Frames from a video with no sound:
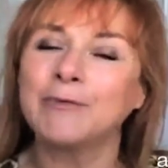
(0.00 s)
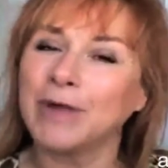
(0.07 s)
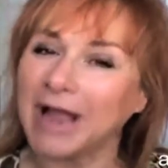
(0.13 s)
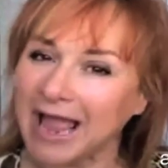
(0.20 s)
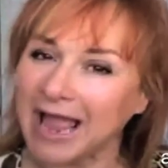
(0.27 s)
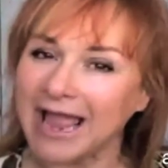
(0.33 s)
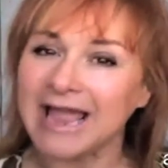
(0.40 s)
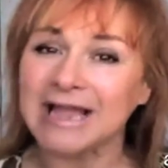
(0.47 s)

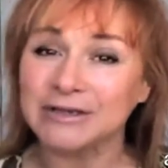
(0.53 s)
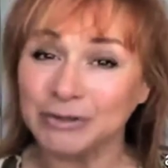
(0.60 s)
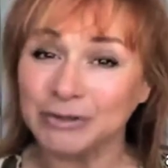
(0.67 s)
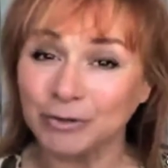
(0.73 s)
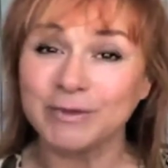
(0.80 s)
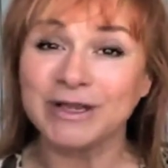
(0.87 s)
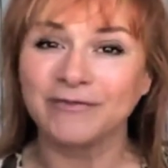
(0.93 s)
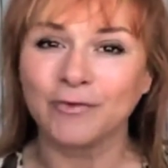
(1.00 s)
And you'll
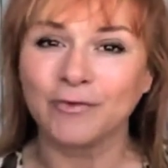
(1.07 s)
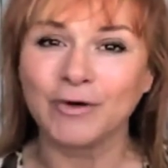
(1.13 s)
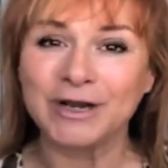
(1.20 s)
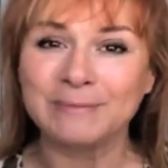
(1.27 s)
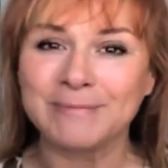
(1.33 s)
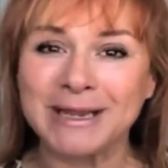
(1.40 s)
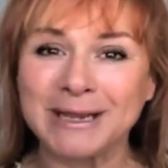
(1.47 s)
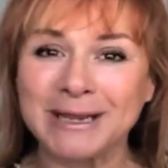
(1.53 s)
be avoiding
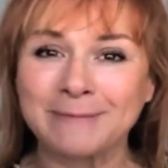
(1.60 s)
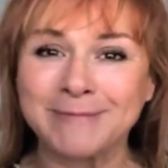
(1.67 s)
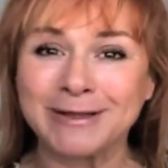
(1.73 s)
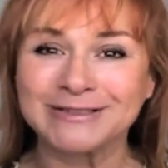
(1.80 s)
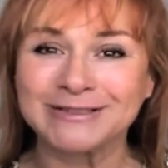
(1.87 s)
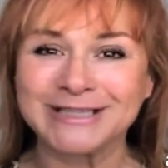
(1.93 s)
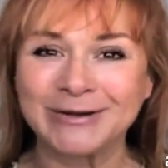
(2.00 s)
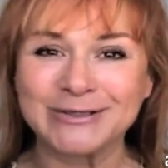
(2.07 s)
makeup
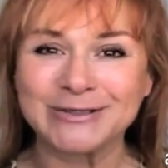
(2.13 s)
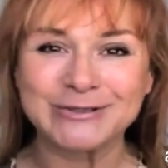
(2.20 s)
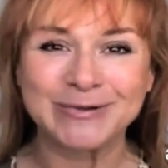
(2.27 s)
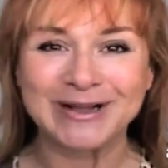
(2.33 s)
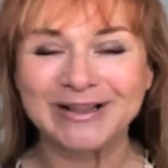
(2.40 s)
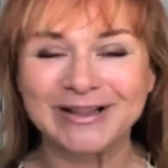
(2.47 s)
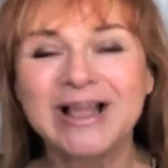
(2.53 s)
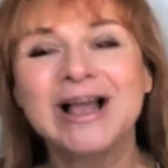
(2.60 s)
meltdown as well.
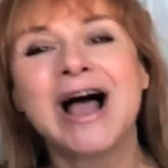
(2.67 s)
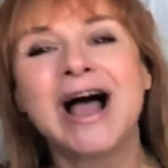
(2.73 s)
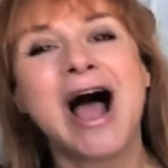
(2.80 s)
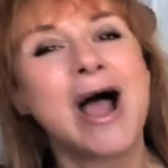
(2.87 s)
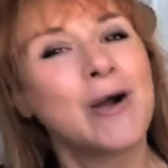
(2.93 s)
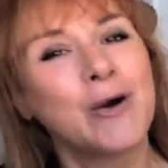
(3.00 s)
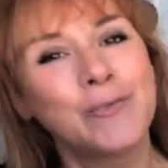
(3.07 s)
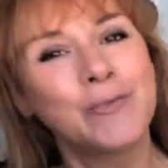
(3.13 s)
I
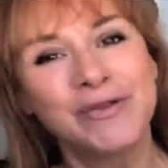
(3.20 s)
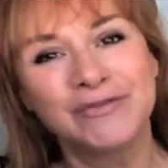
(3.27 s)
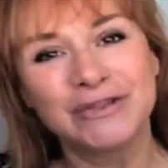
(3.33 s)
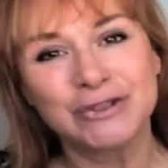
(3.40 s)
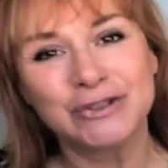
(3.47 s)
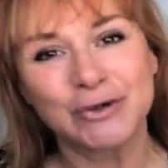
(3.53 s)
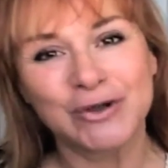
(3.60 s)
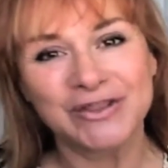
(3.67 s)
hope you've
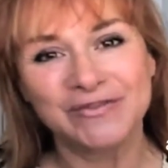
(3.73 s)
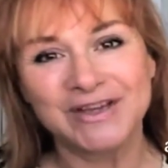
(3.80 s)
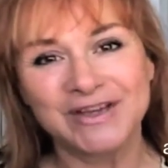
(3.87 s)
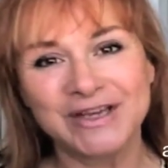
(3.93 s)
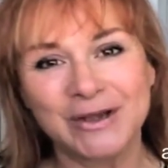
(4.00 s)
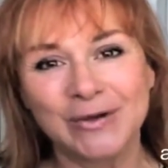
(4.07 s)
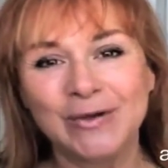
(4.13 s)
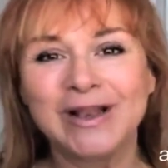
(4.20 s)
enjoyed the
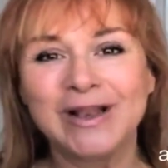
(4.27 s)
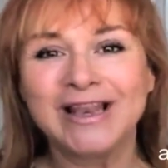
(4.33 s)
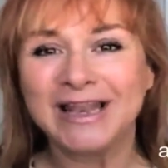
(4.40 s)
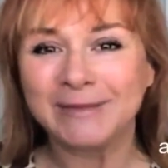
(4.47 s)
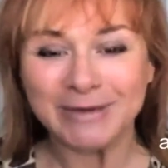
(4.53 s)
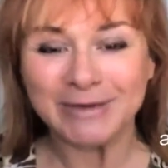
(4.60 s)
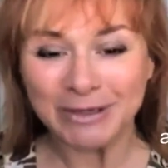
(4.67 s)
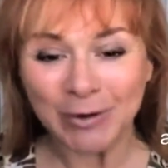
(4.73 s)
video. Let me
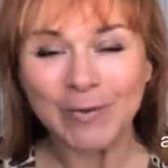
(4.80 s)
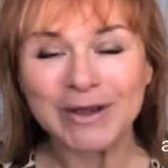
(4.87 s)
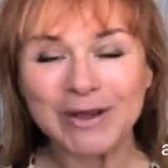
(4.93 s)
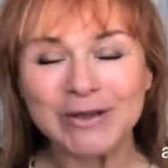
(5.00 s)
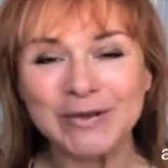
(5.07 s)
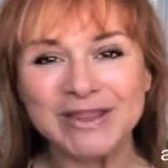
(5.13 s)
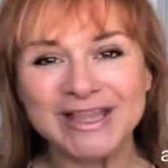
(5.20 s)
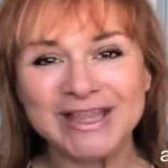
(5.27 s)
know what you
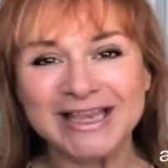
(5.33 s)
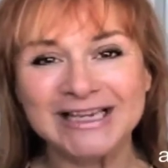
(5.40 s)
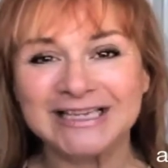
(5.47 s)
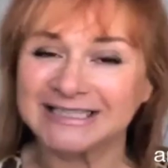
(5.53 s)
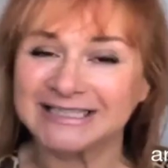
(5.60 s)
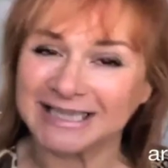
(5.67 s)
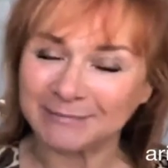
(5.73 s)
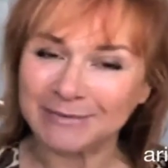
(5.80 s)
think.
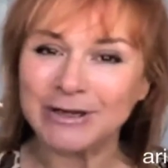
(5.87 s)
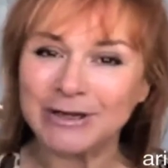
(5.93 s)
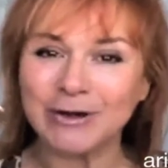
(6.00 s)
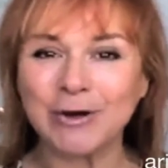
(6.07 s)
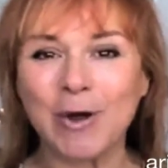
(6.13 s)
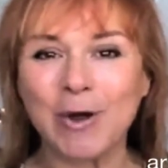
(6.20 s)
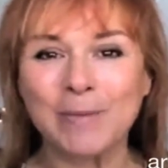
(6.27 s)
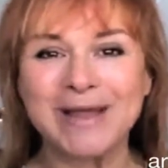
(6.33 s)
Send me your
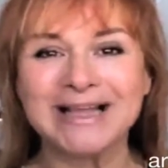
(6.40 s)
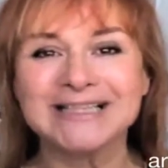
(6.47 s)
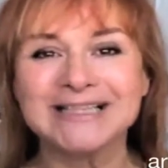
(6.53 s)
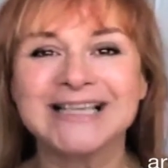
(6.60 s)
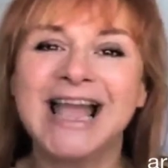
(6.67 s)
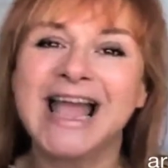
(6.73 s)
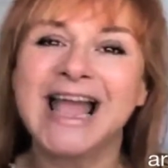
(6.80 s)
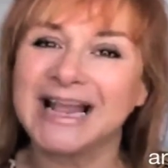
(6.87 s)
comments
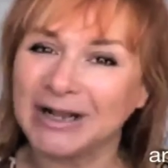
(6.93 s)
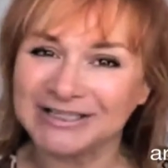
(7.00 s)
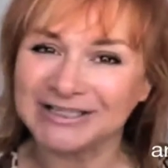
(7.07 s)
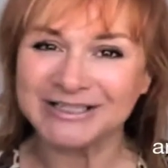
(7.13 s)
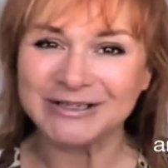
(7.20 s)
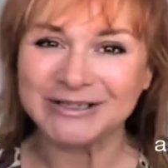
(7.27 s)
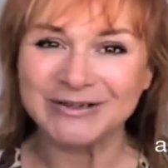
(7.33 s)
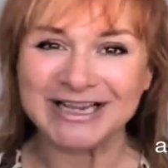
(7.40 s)
and I'll see
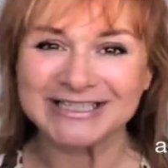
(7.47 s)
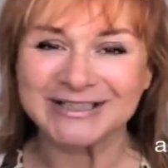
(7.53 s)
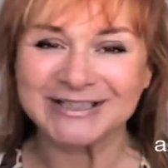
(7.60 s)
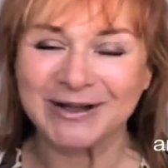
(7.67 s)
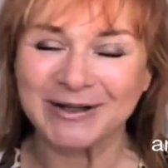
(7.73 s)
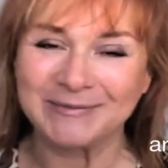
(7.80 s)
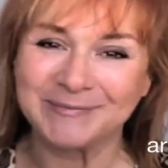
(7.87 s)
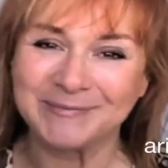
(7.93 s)
you next
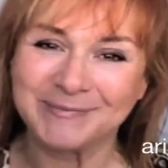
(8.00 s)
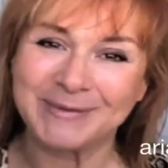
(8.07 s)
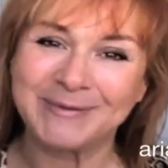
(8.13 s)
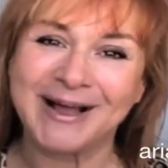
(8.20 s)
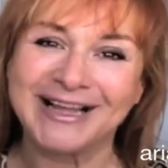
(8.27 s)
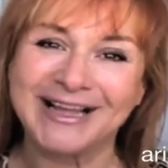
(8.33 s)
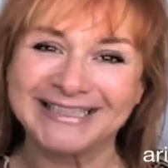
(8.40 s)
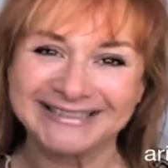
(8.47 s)
time.
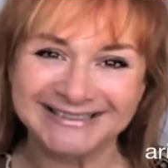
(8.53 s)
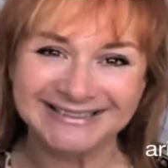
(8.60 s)
Bye-bye.